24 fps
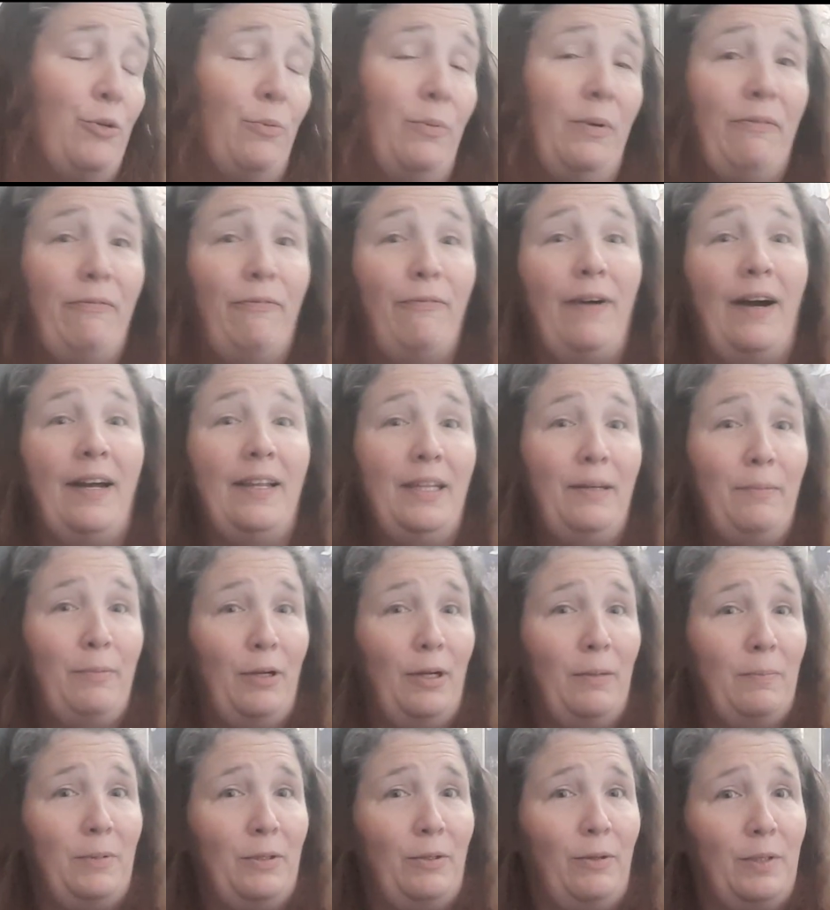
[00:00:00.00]
We finally put
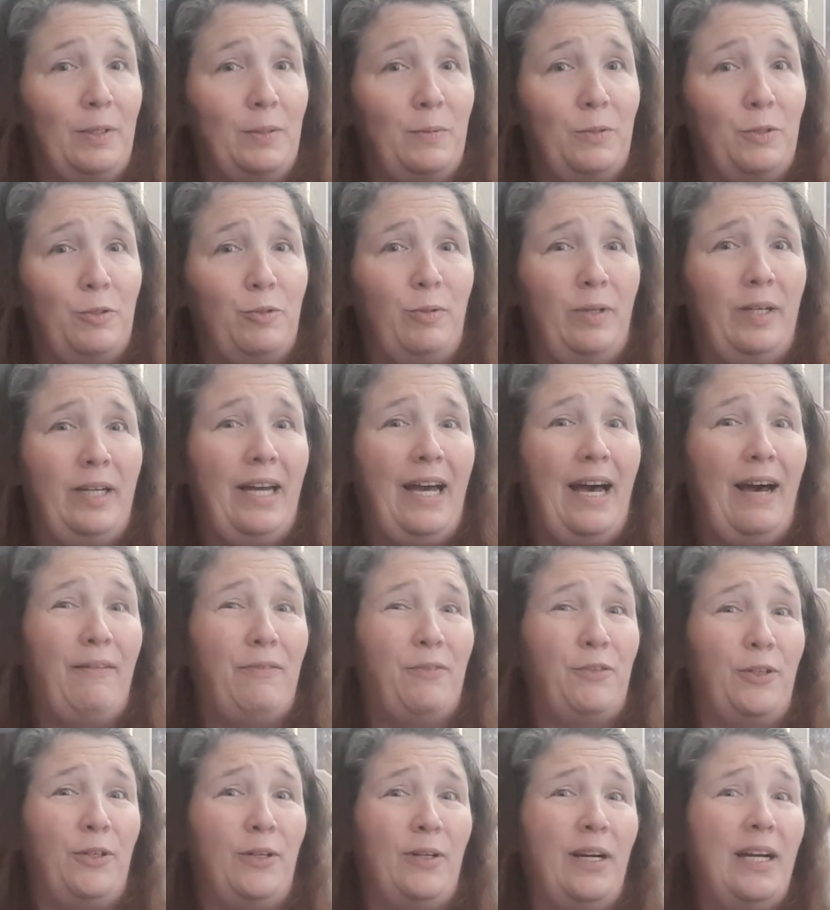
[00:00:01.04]
up the Christmas tree
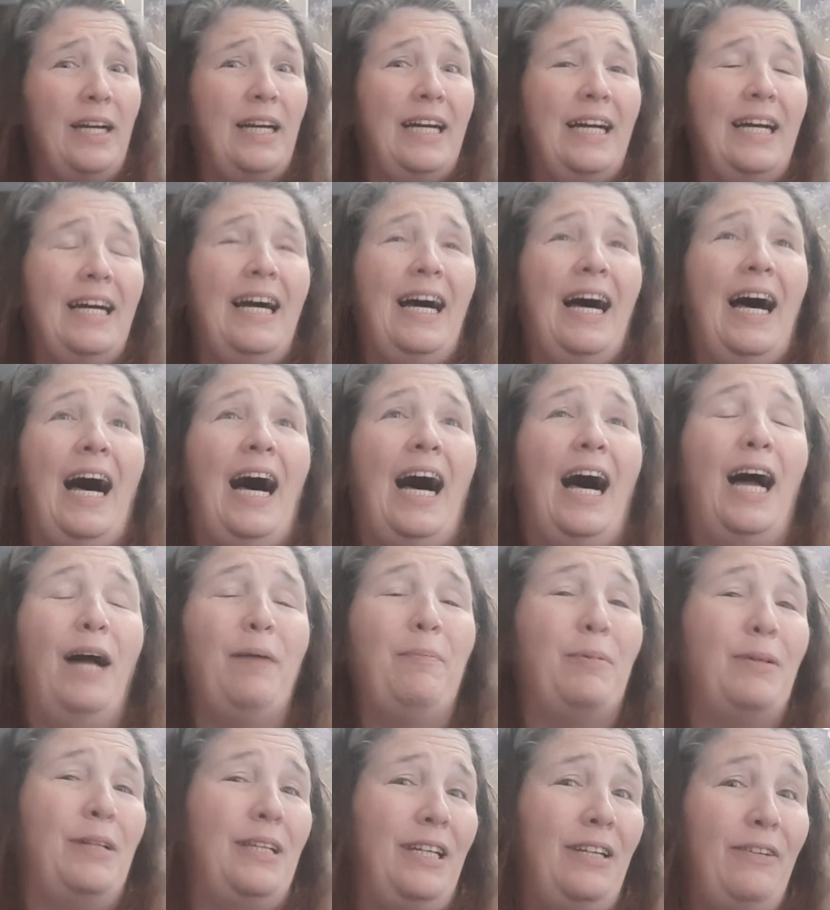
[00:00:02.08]
after, I
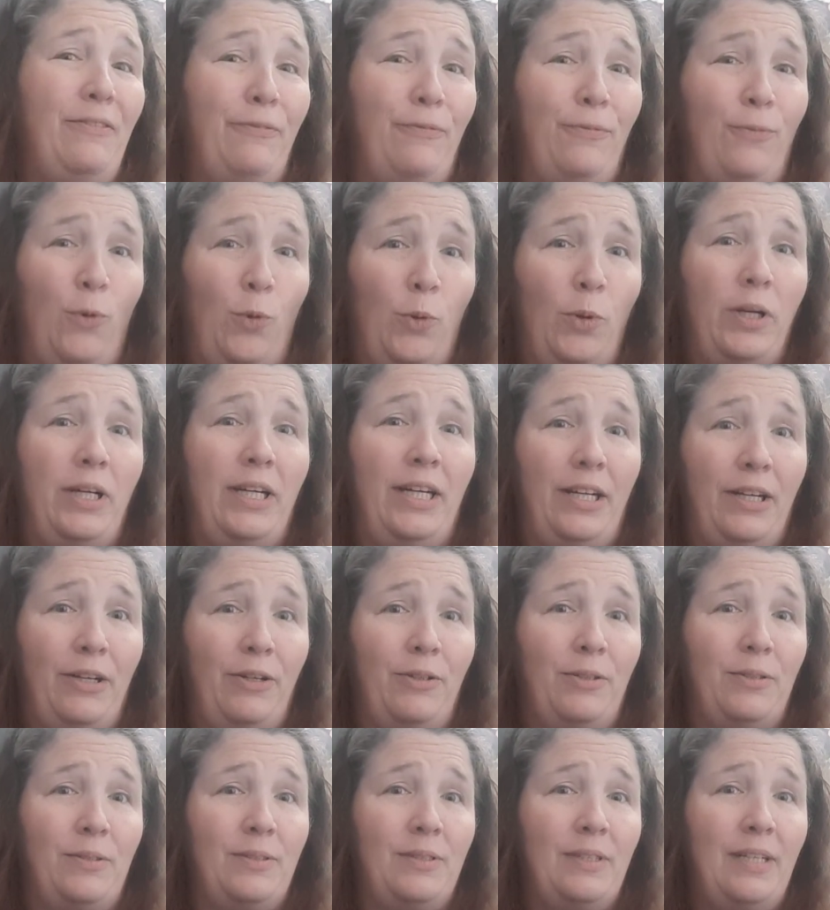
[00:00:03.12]
believe, 4 years.